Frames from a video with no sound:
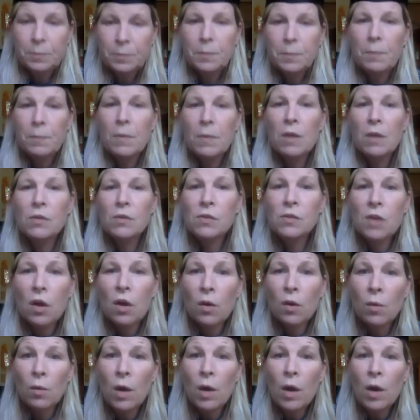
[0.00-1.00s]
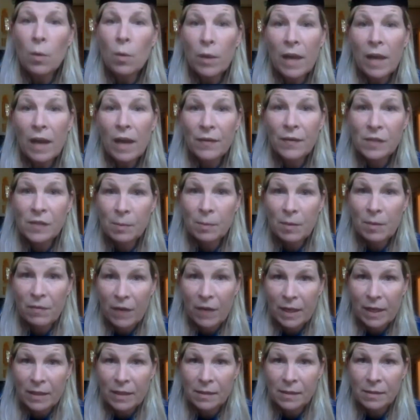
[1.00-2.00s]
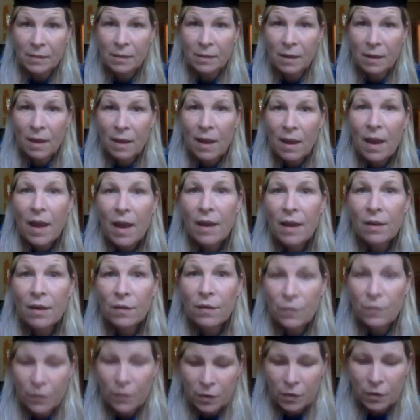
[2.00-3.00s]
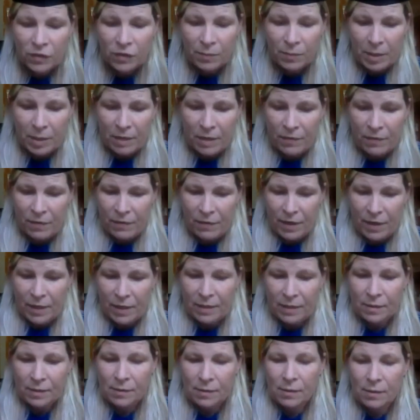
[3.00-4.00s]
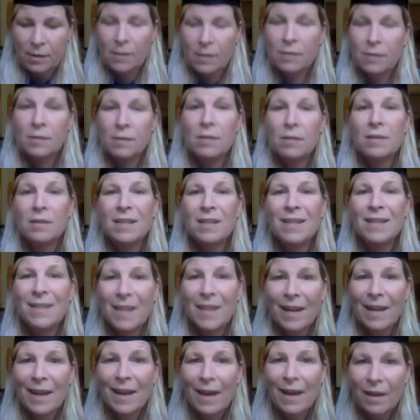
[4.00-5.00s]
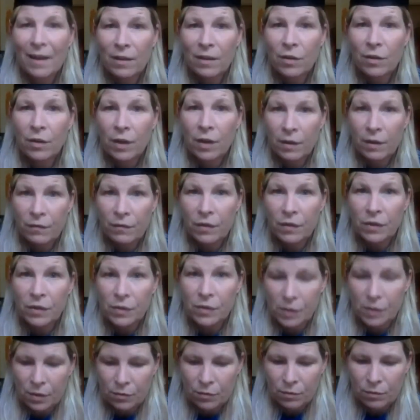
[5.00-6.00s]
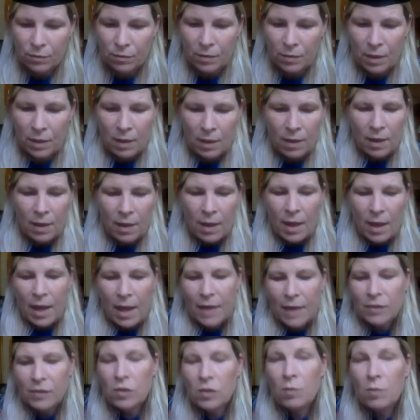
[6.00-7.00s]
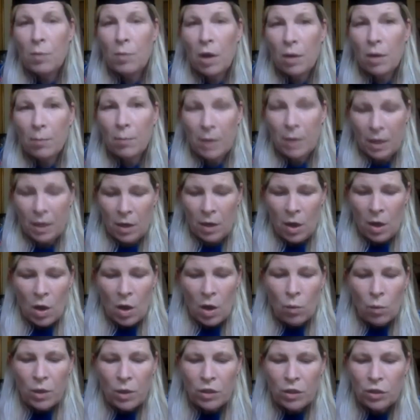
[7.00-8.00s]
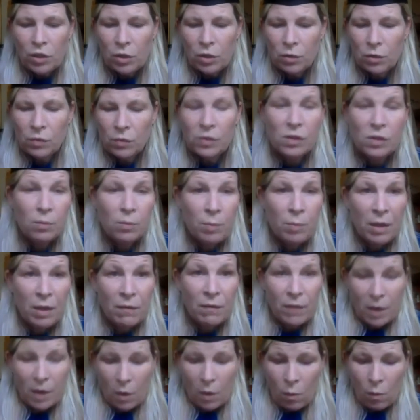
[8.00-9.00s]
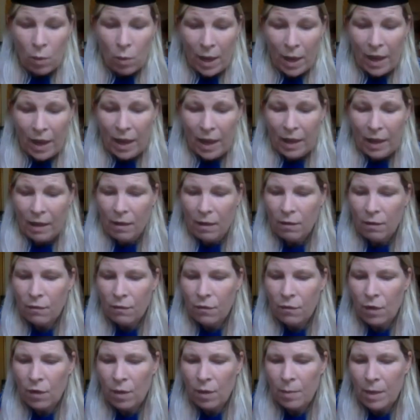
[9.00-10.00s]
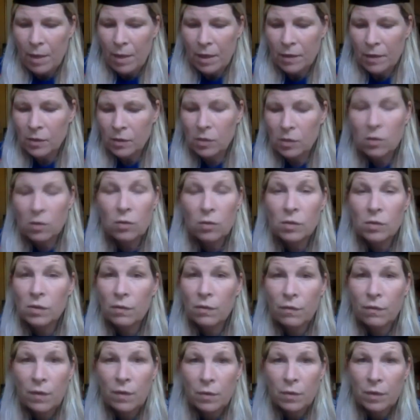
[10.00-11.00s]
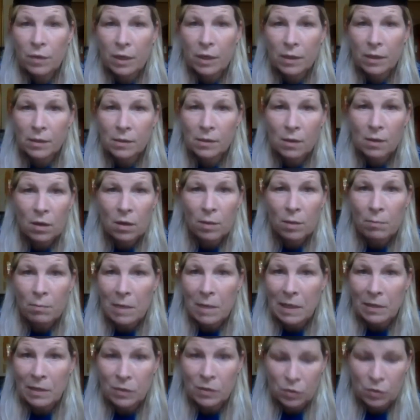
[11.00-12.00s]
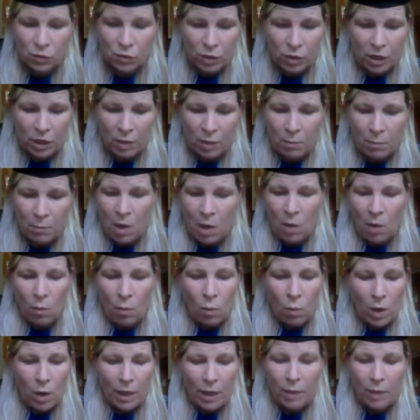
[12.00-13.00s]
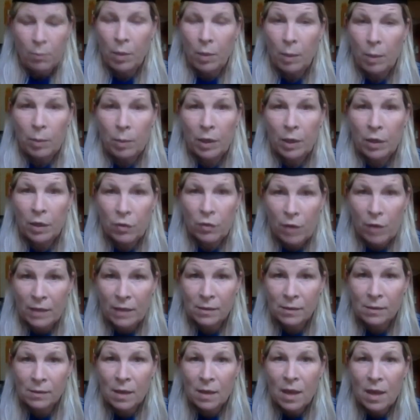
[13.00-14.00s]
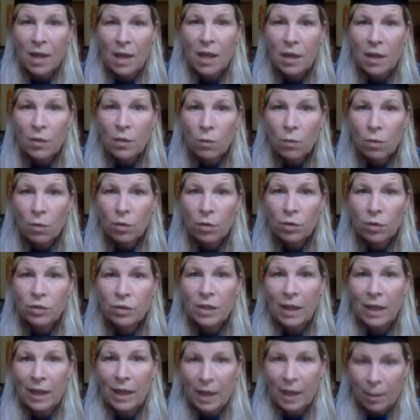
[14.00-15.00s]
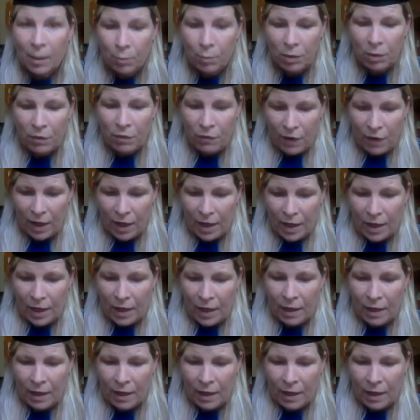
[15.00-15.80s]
So we have some advice. And our first bit of advice is to get out of your comfort zone. As a department, we chose to pivot away from an exclusive focus on mainstream white public address in order to amplify